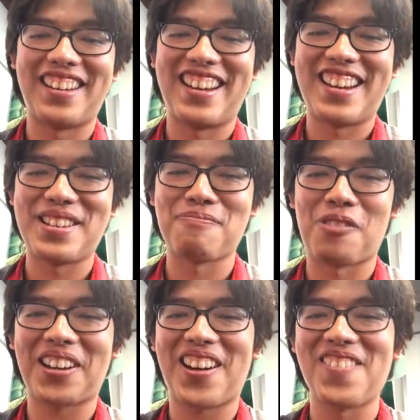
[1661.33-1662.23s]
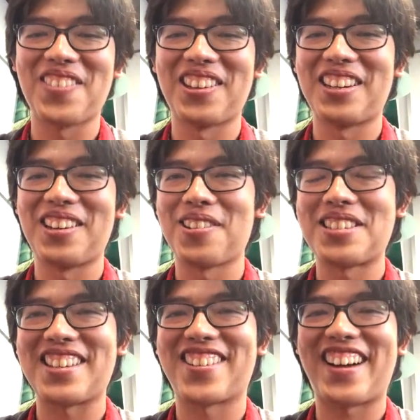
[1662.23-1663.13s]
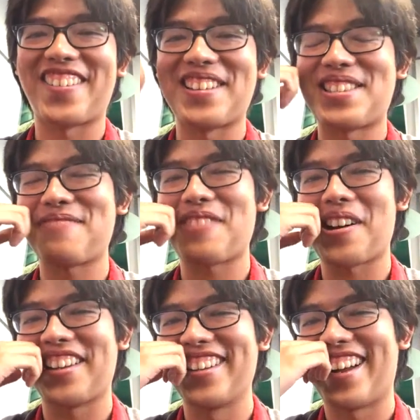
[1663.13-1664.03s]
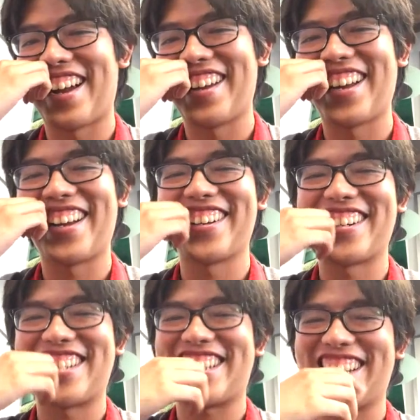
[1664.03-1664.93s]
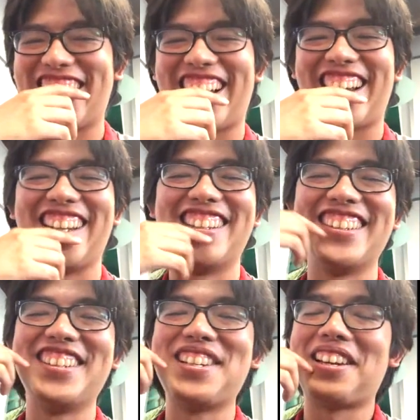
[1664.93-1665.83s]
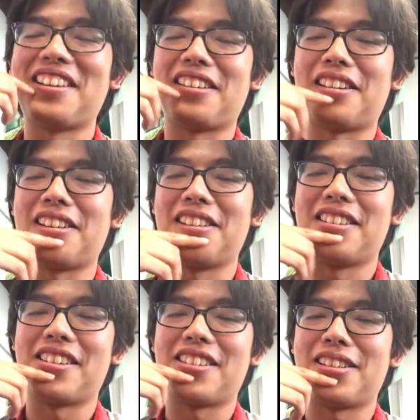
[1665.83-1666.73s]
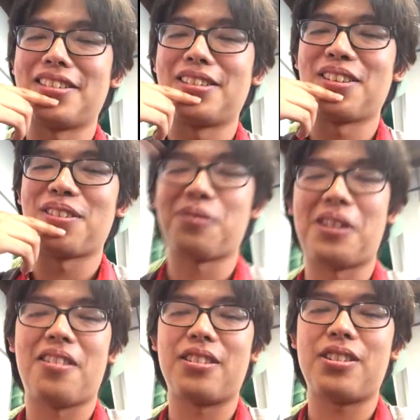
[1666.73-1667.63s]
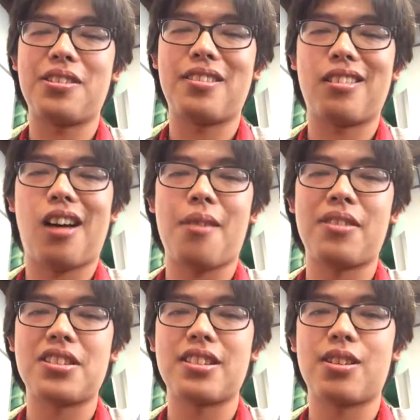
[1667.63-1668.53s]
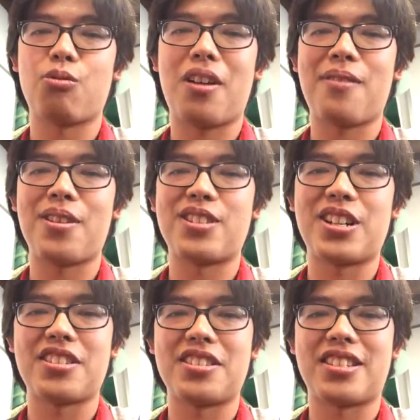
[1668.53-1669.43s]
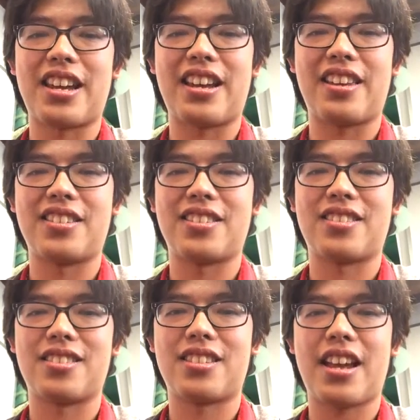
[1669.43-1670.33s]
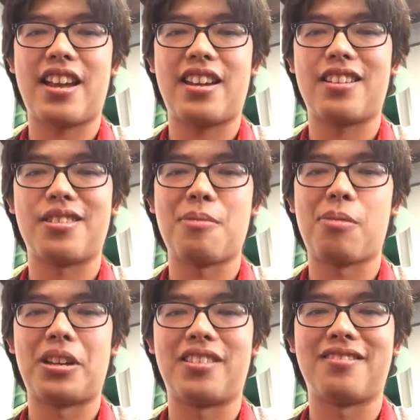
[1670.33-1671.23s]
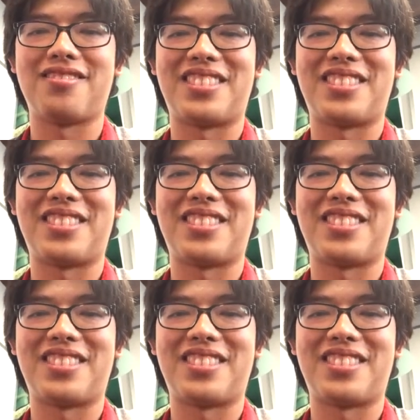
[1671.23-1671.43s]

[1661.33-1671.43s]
it is more commonly known as the Great Red Spot. I understand that. And well, obviously whatever the judges say in the moment